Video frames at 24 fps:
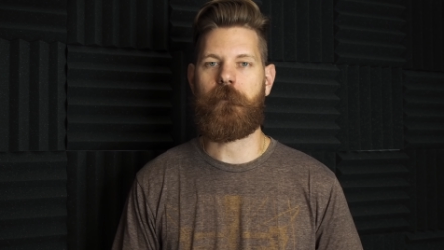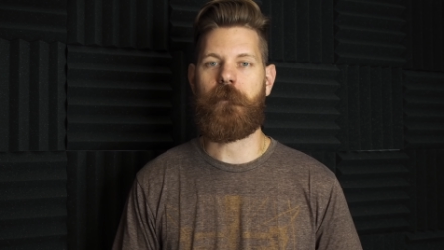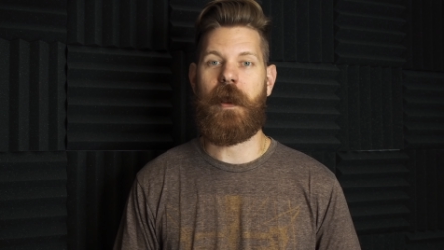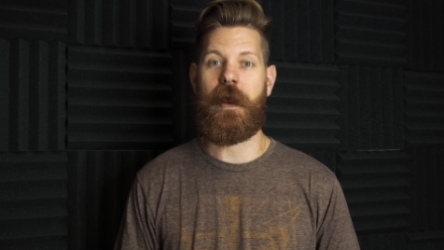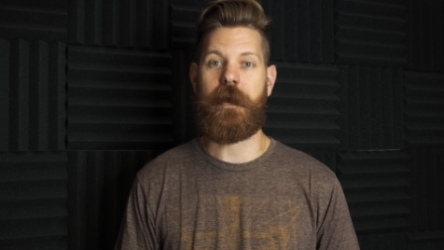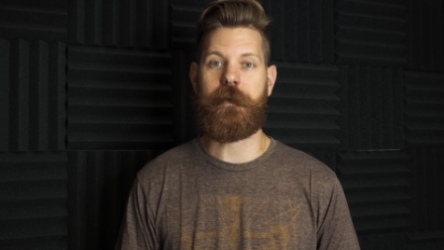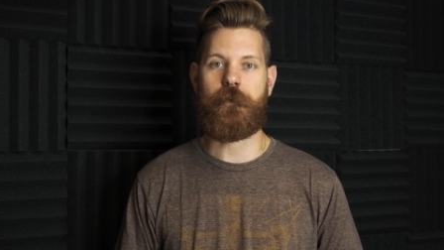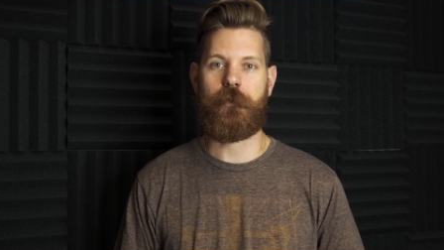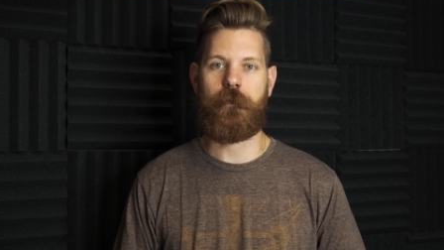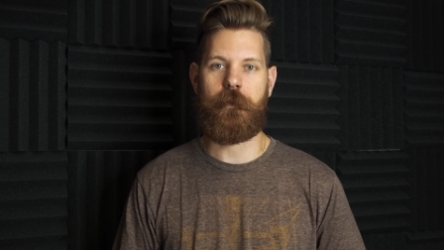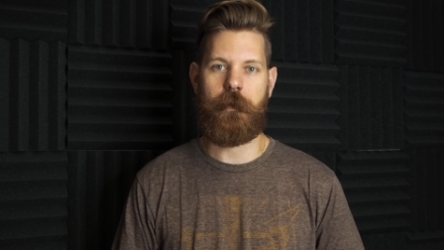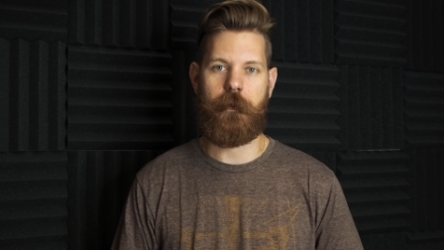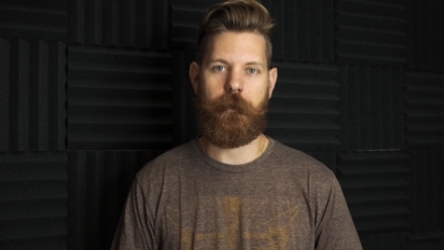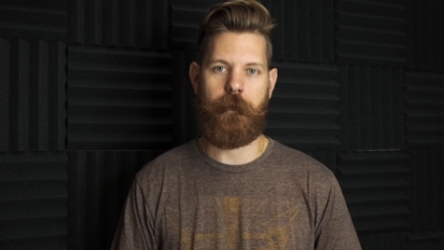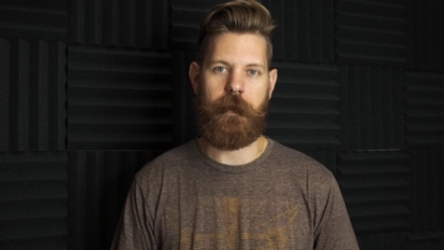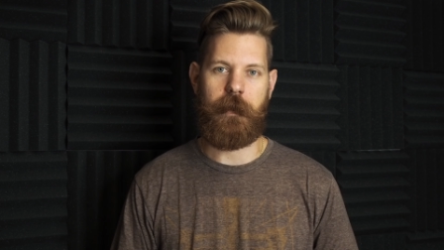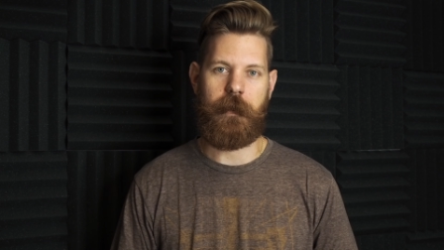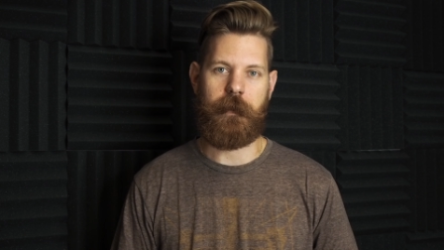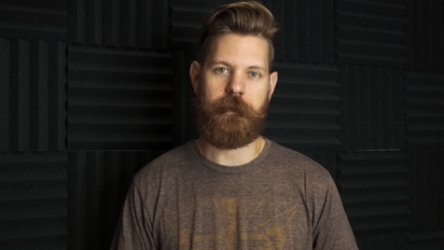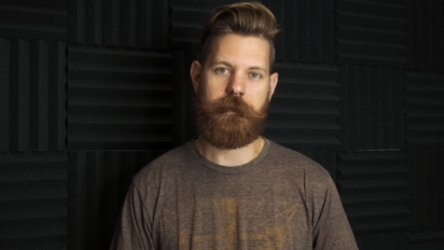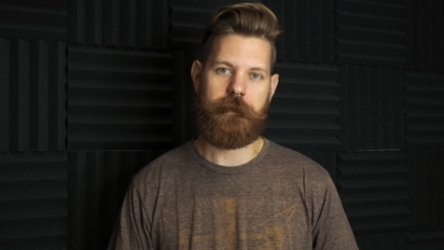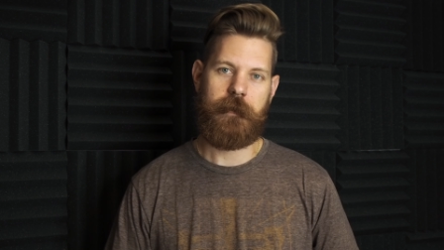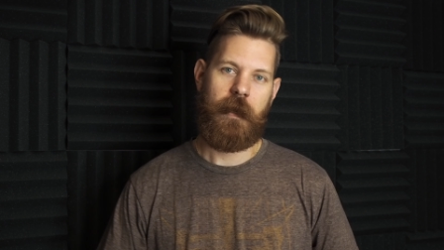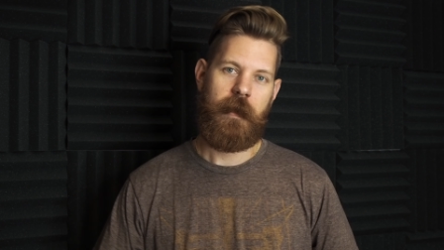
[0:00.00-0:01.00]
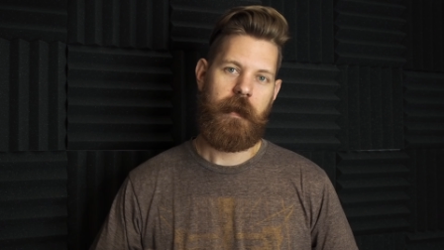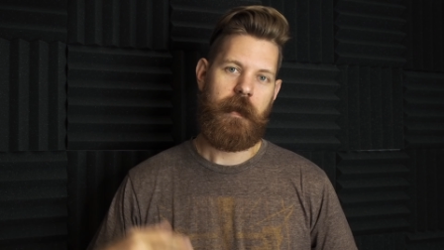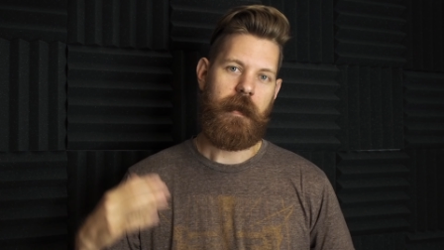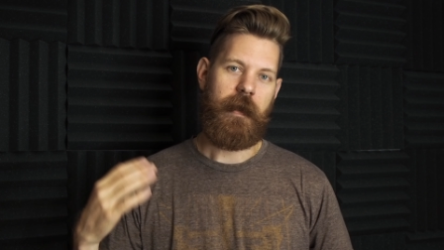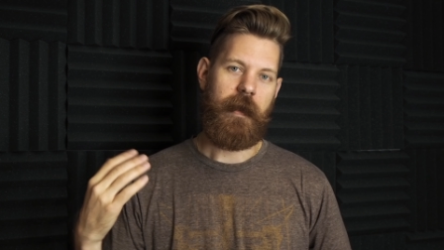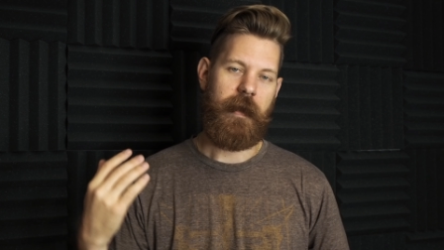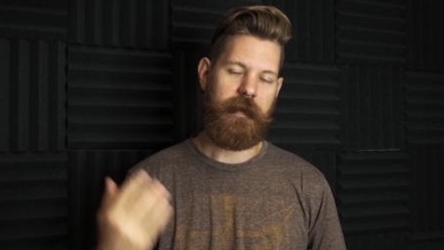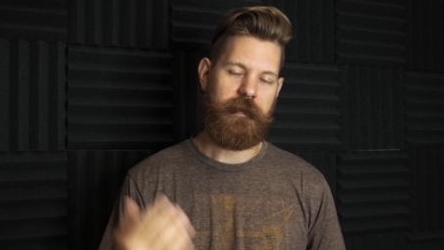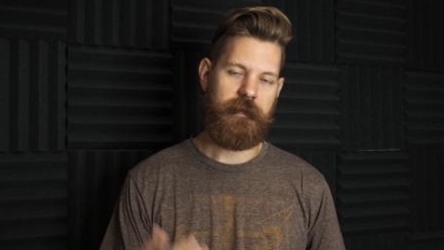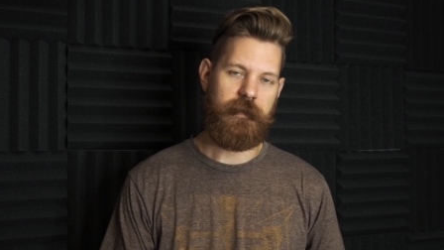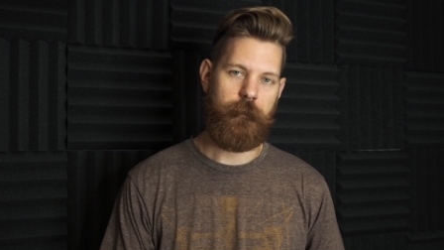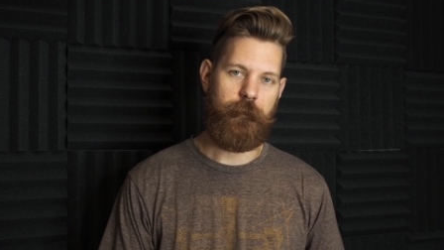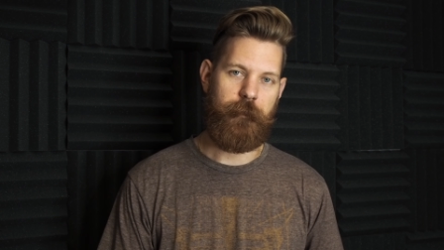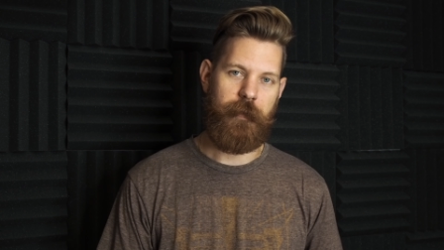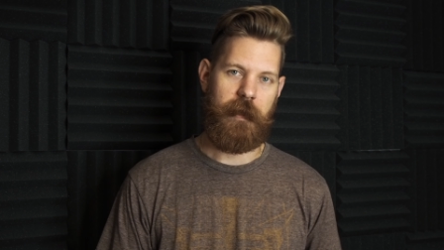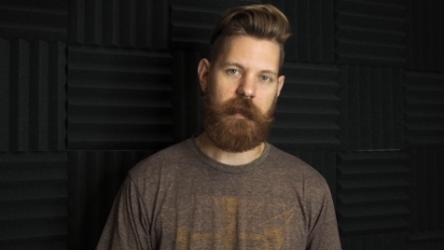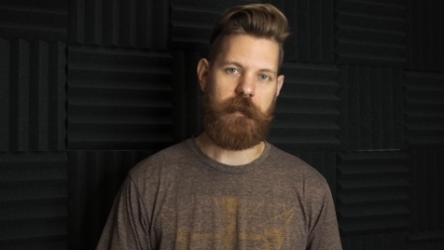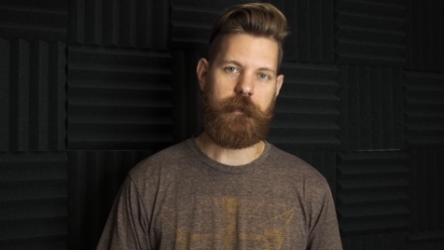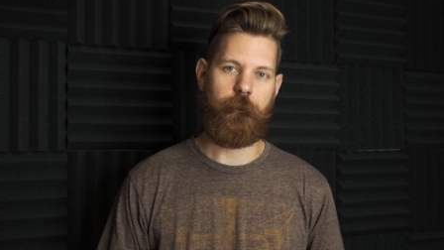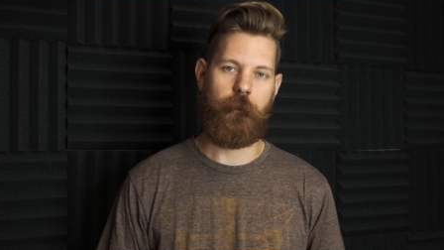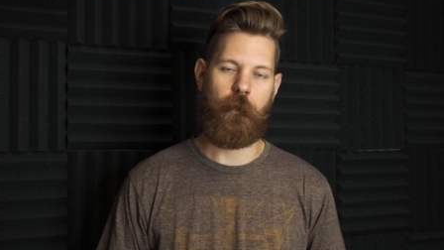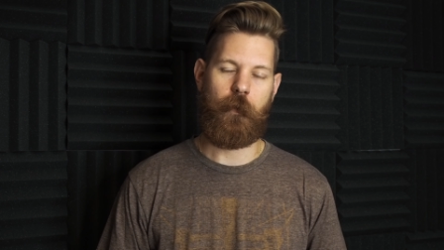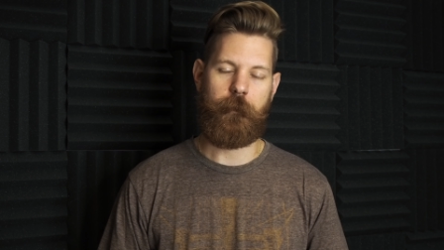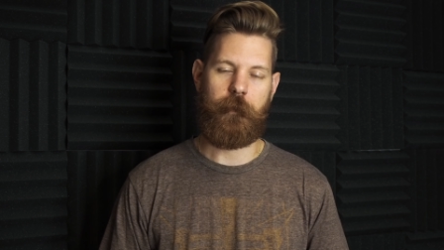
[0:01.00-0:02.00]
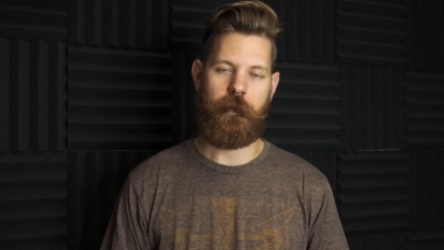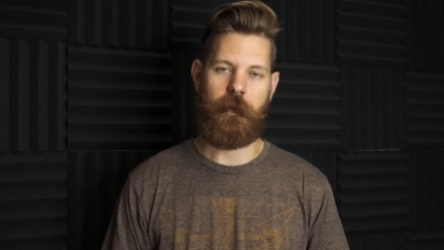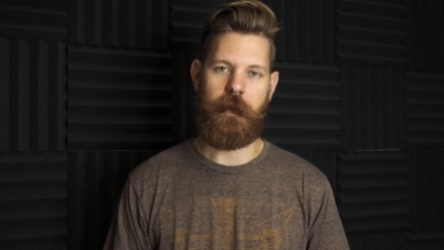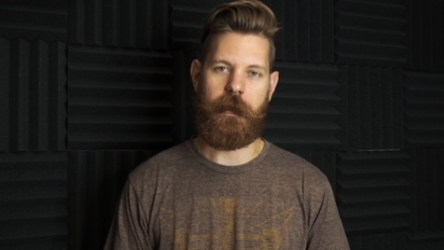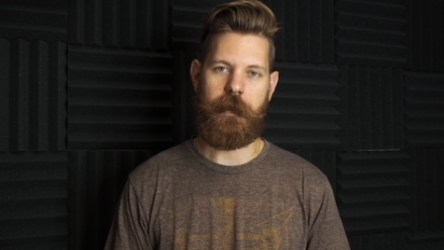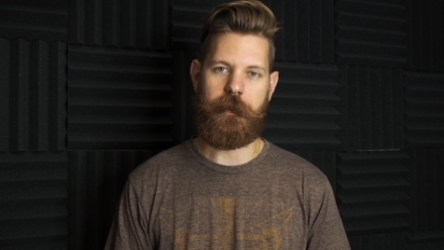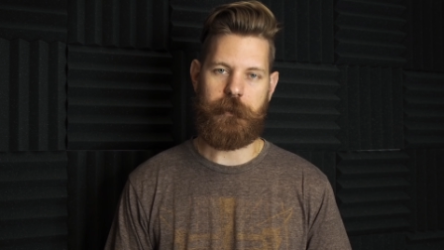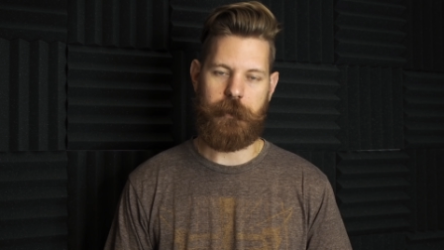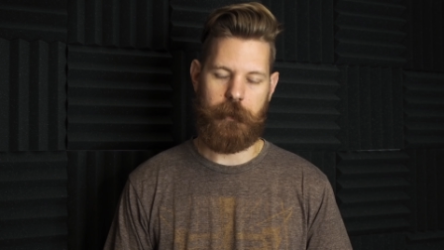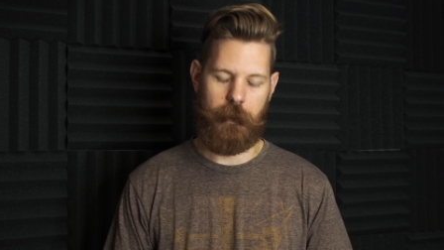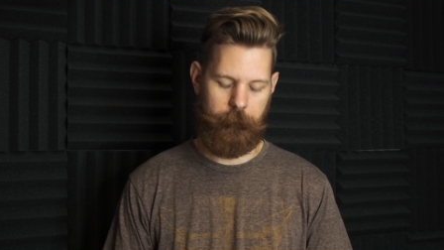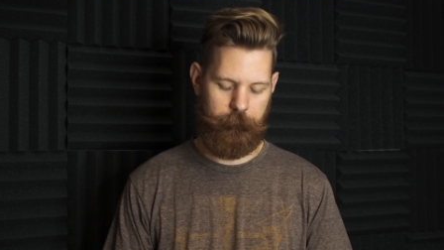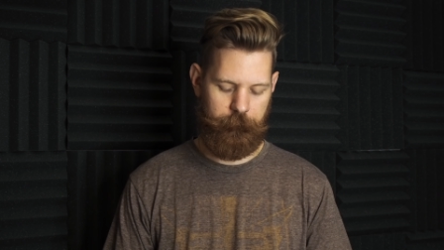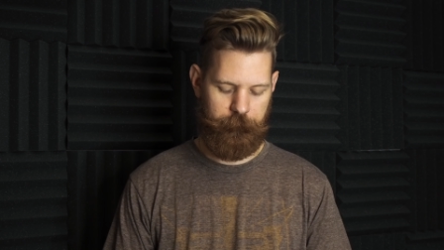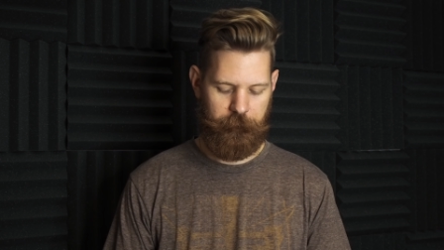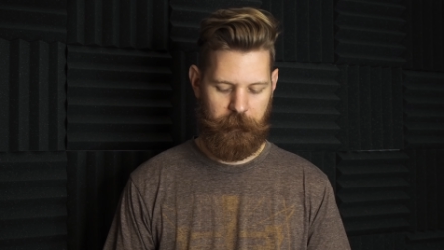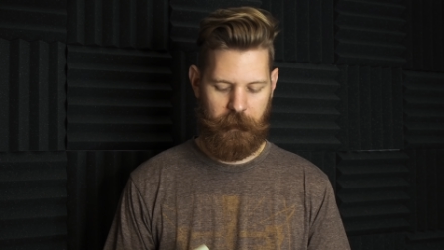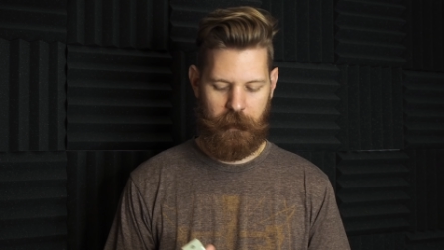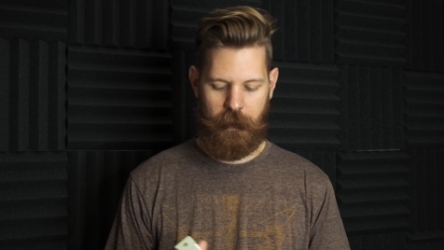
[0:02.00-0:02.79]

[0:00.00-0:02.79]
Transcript: natural ingredients as the base formulation.